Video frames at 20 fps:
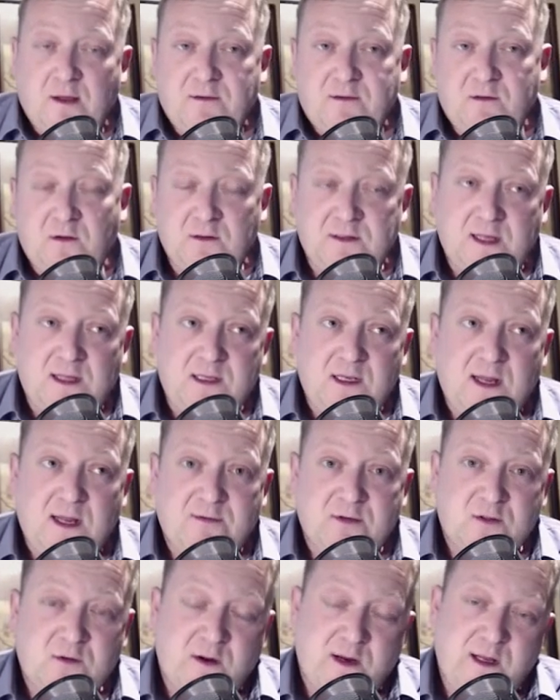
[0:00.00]
certainly I didn't have
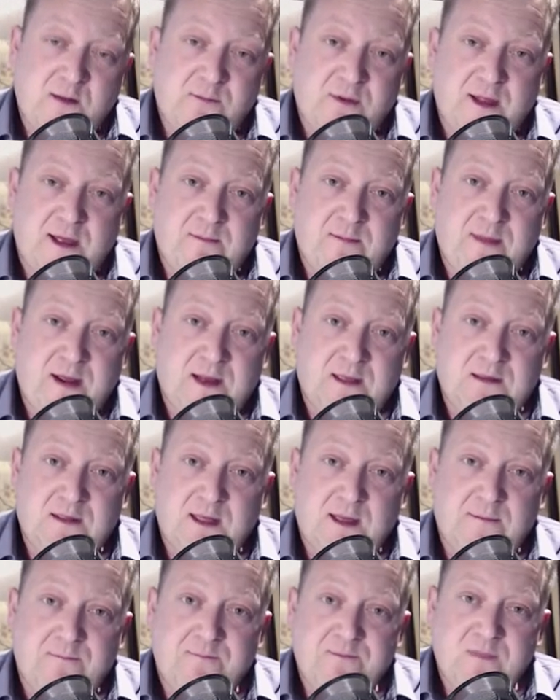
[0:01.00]
a trading plan back
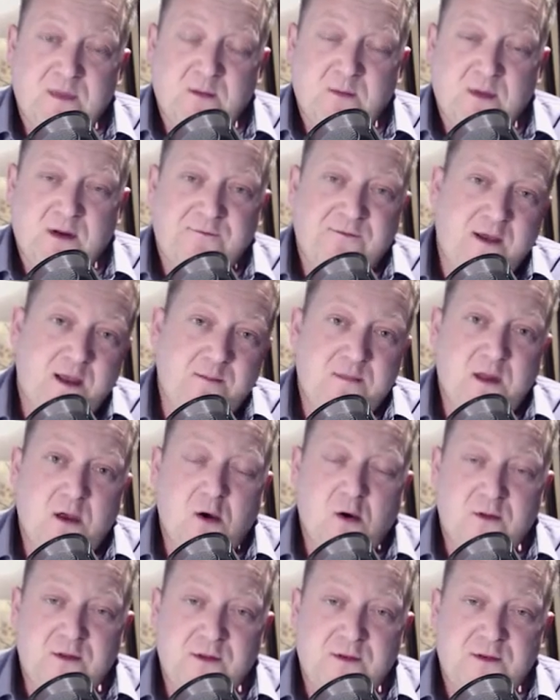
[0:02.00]
then, but if I
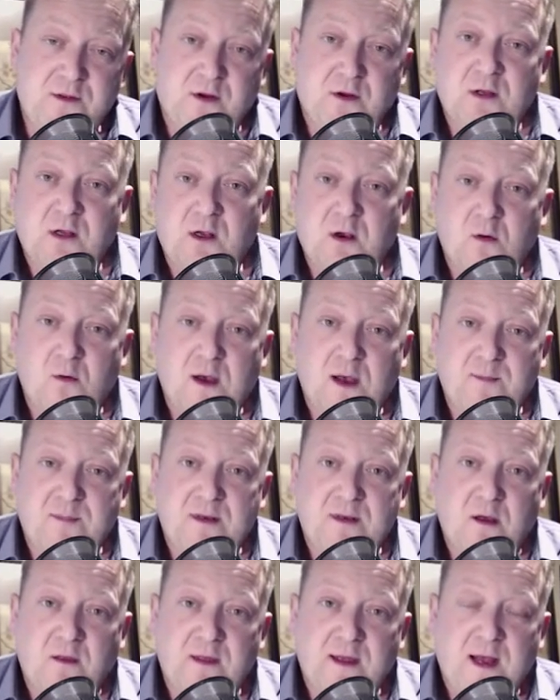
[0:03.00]
know that they're going to go up
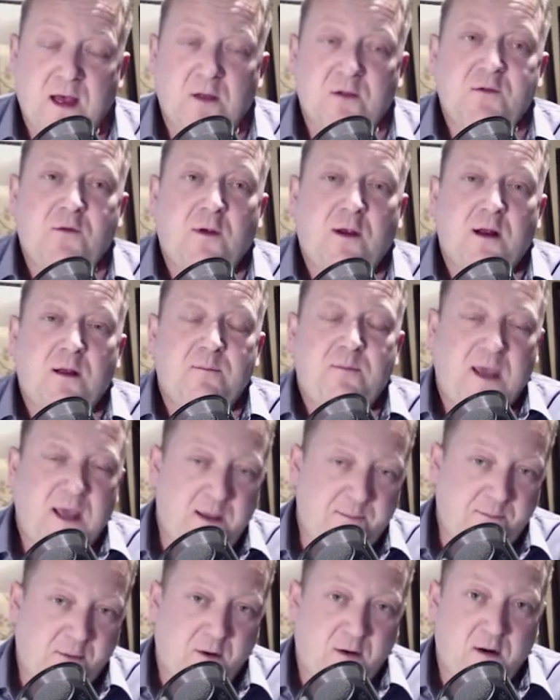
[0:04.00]
and all that, I'll trade on
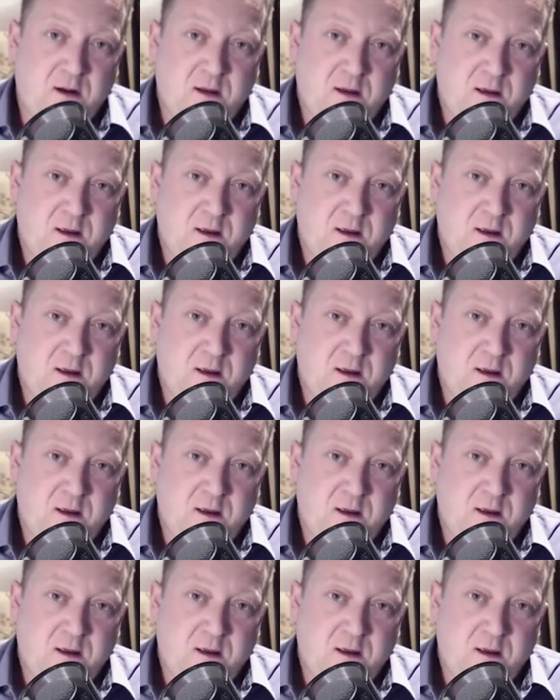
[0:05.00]
paper.